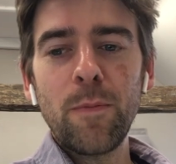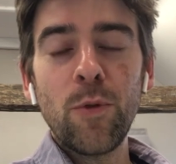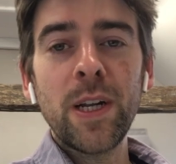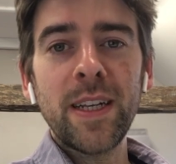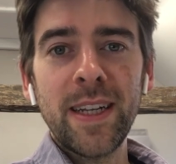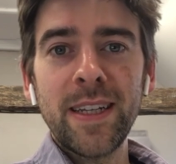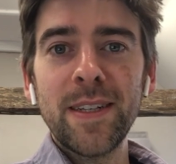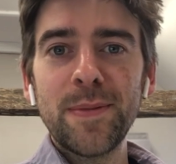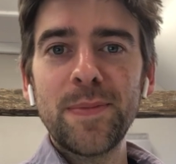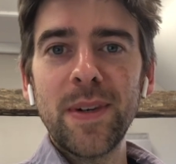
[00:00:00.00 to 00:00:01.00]
really
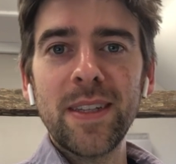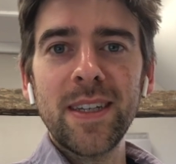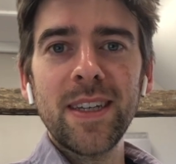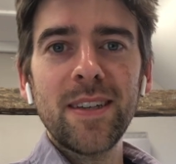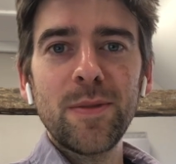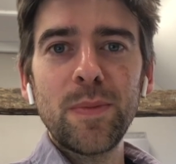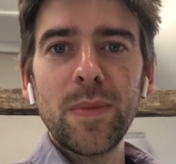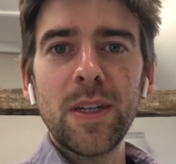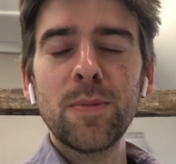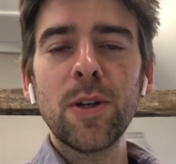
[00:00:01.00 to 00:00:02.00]
need, I think.
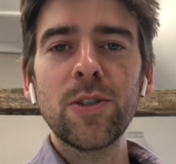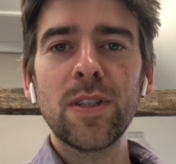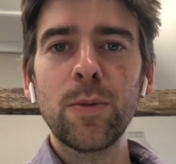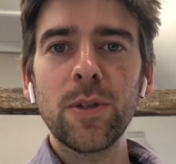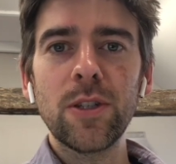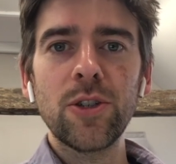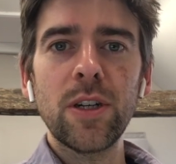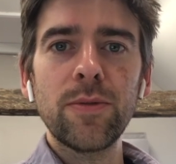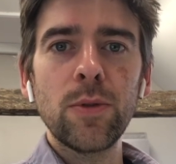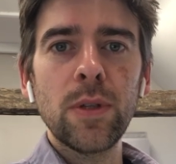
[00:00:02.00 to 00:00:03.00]
As much as they want to
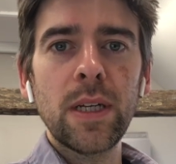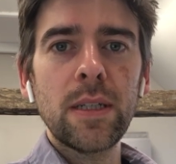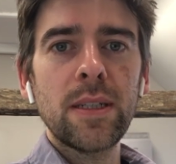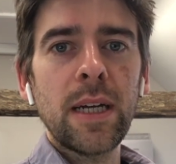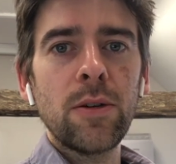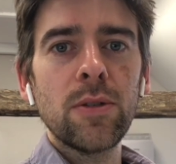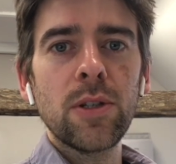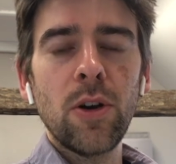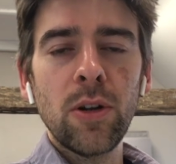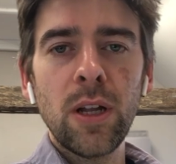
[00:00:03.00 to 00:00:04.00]
shift all their sales
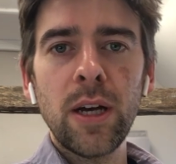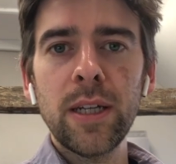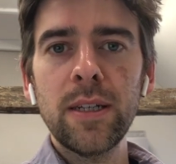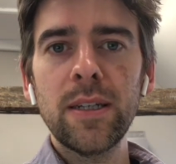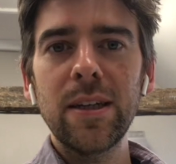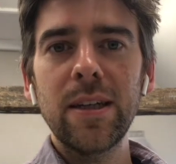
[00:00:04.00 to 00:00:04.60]
to online,